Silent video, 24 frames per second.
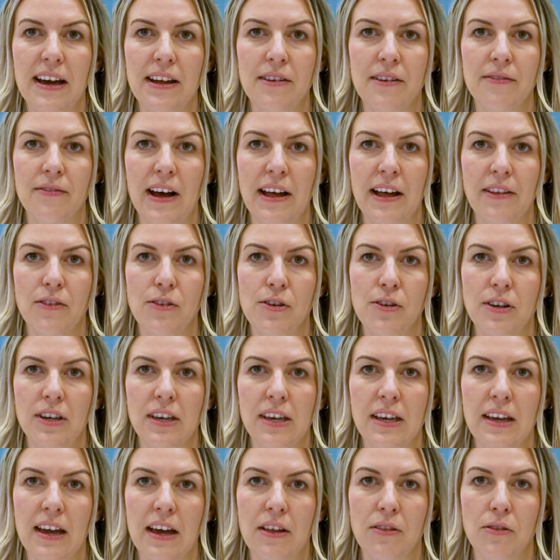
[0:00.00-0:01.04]
out of
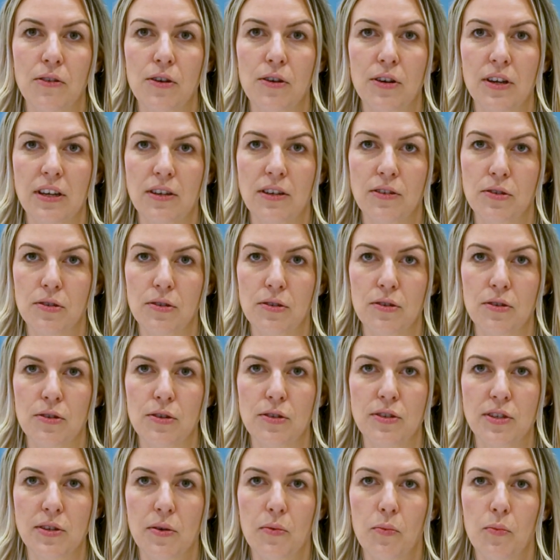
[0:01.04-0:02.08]
unlocking and locking two
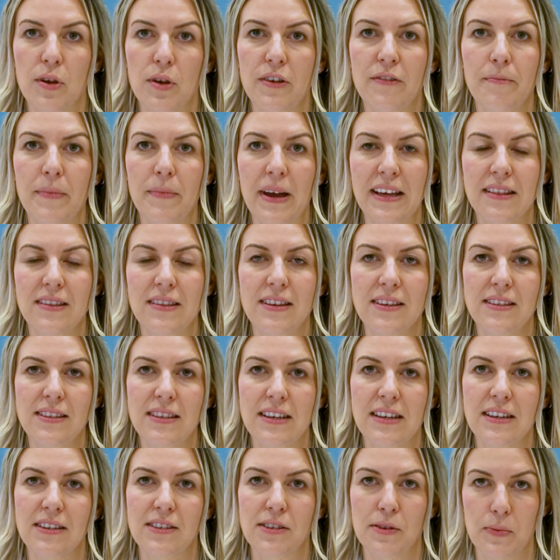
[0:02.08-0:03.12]
doors, we've made this
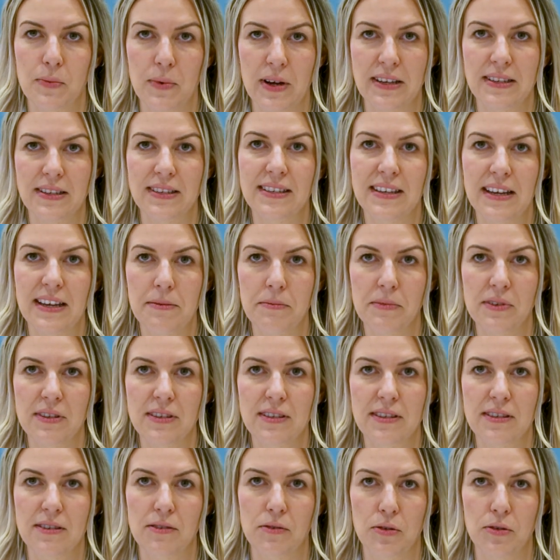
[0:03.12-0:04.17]
into one
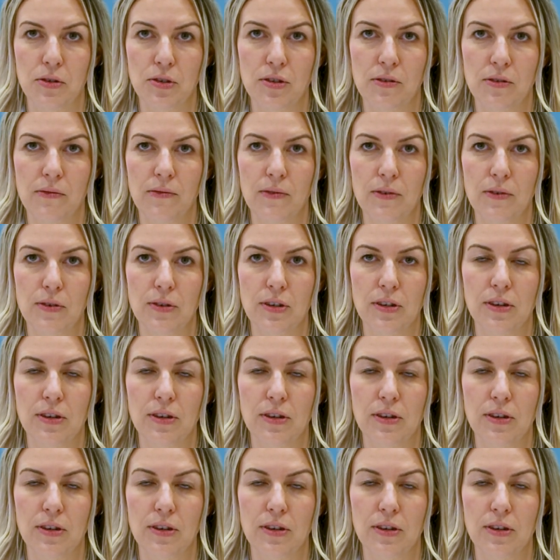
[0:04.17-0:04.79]
seamless solution for